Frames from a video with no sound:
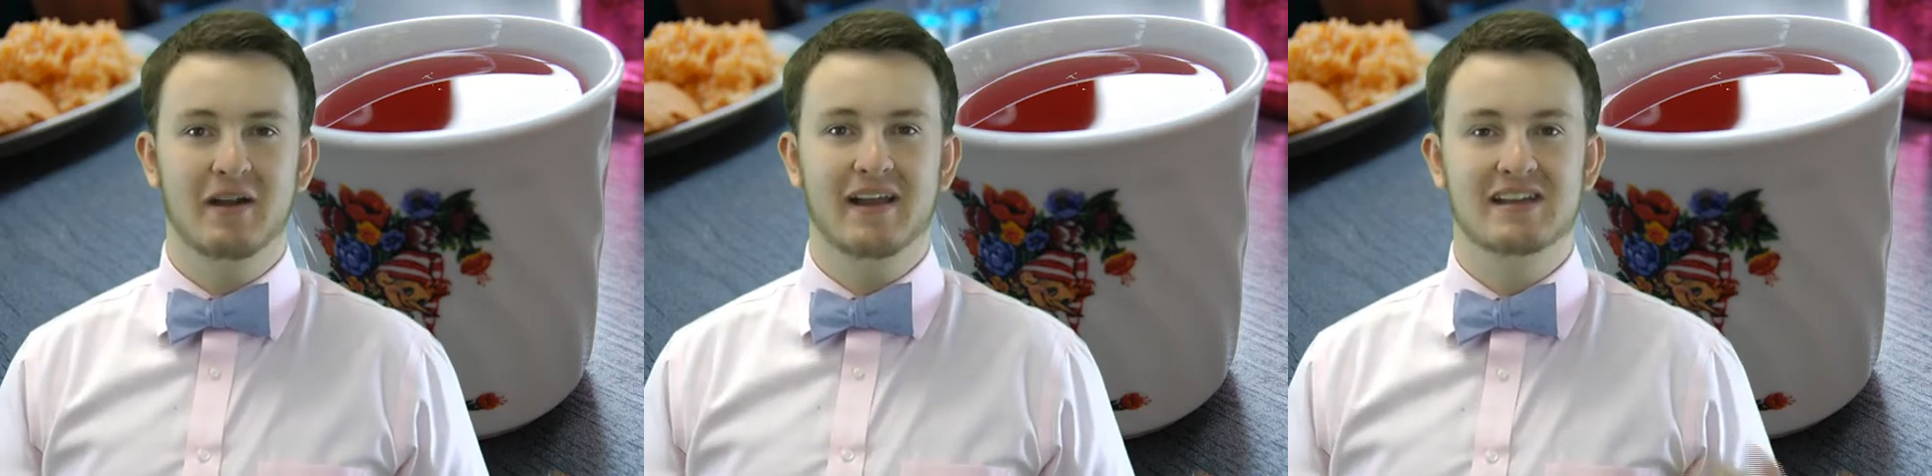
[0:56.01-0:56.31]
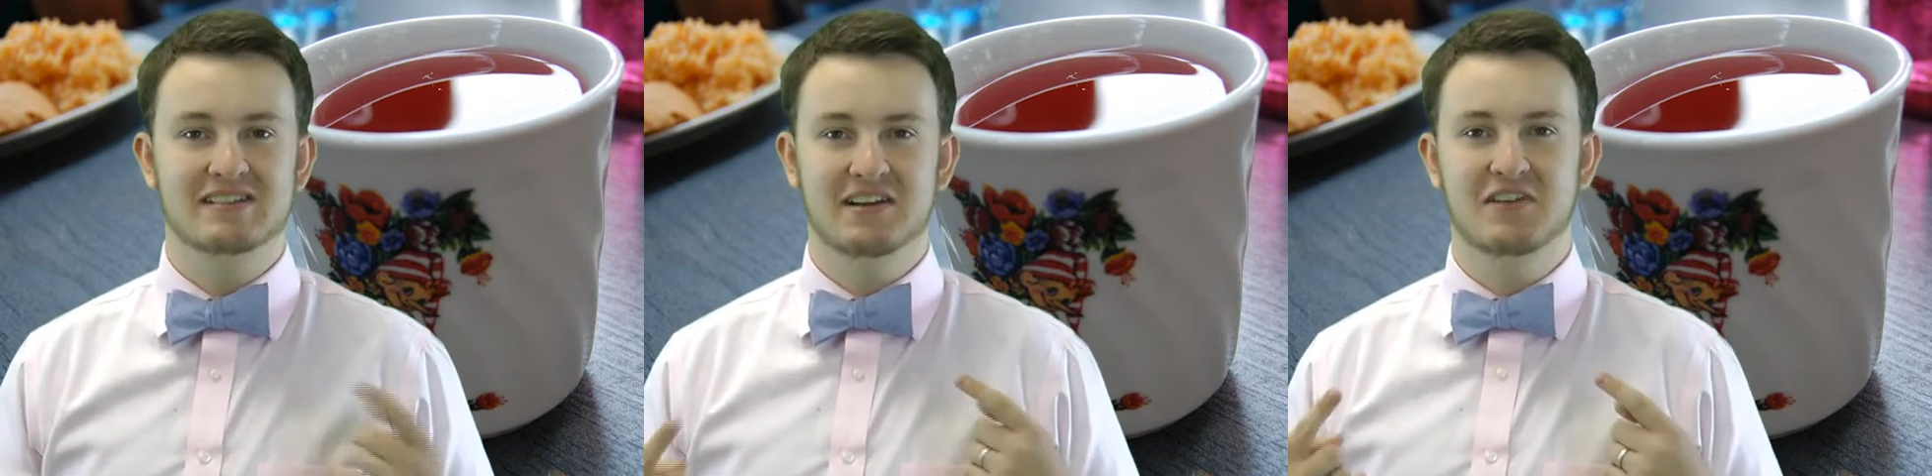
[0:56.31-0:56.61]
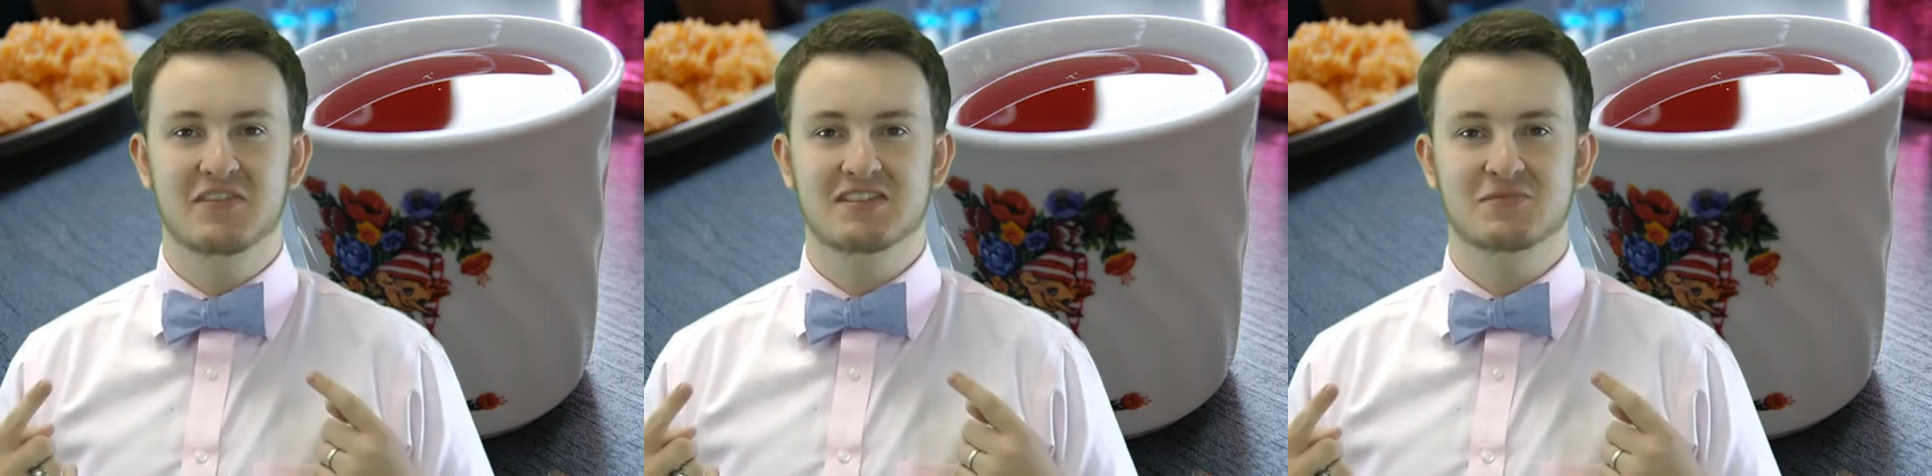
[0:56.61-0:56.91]
but I guess
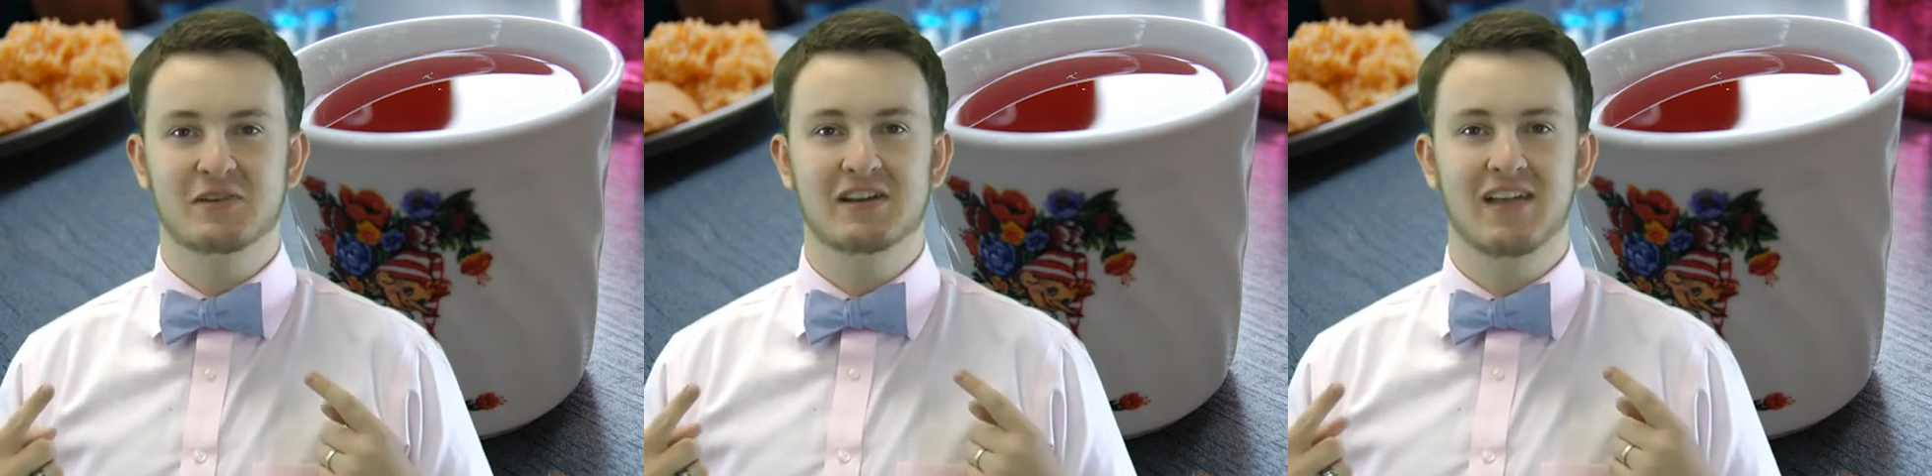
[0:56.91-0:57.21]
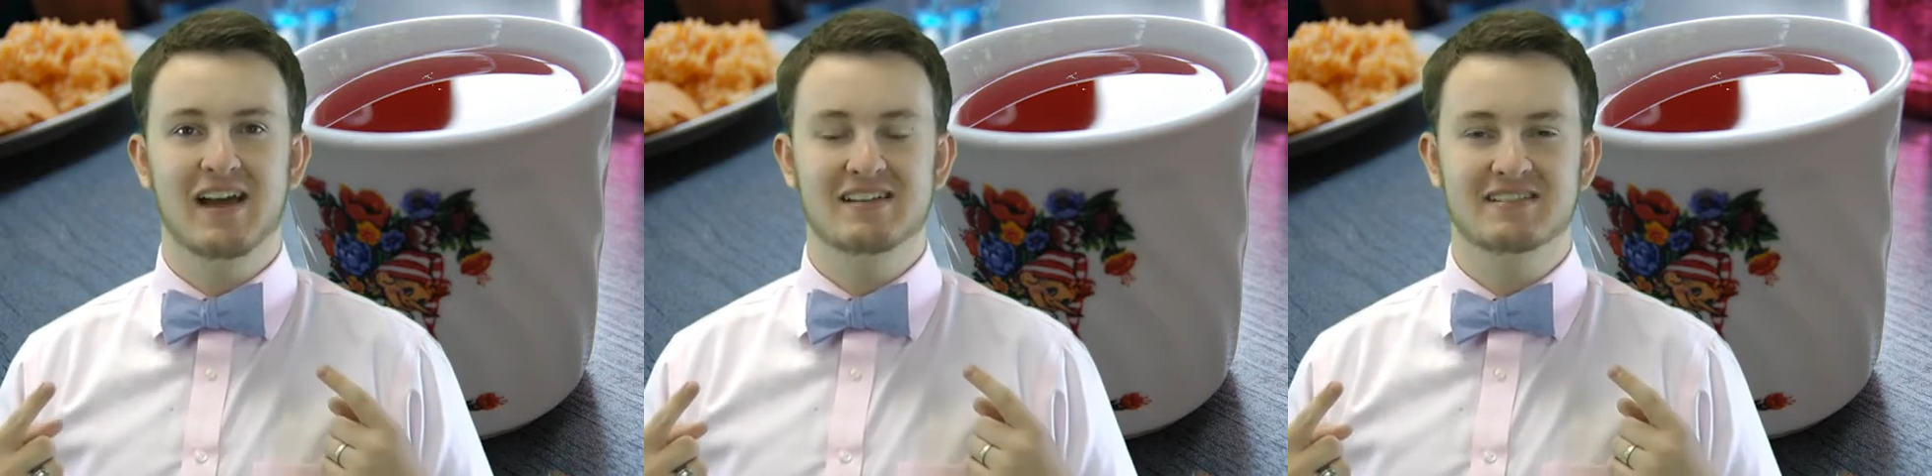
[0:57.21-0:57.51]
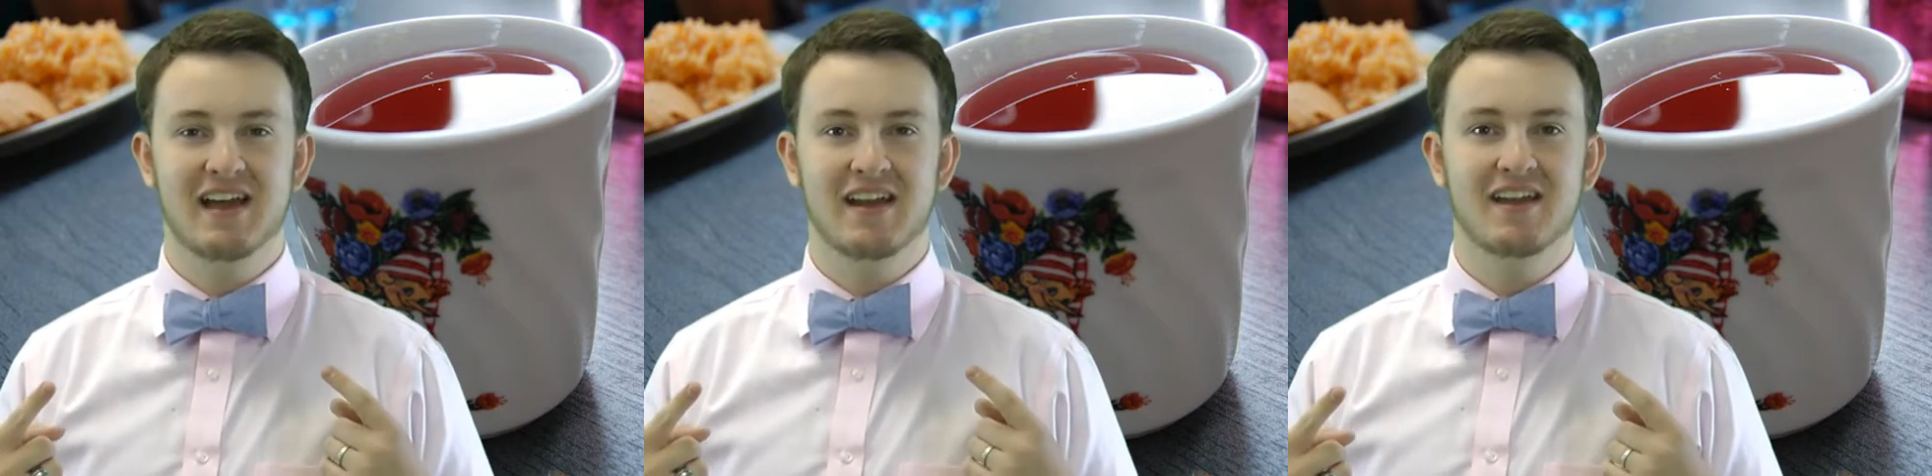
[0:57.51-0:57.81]
none of us
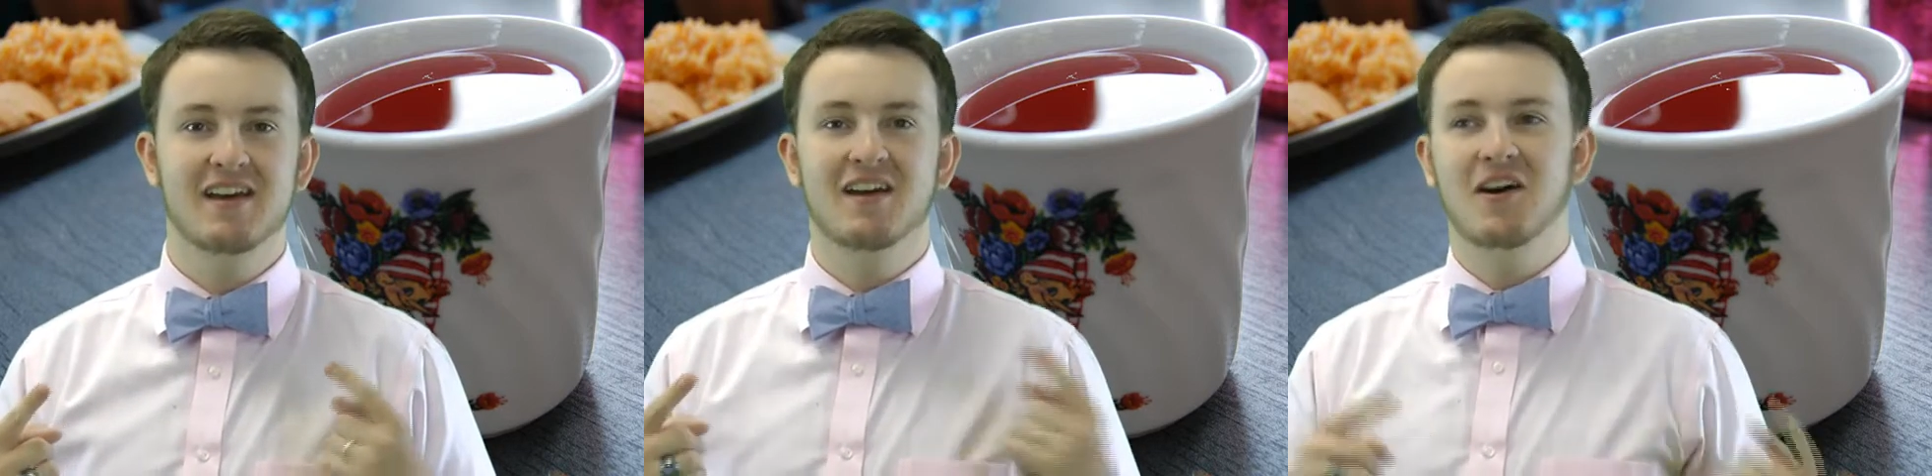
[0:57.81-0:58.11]
realized that,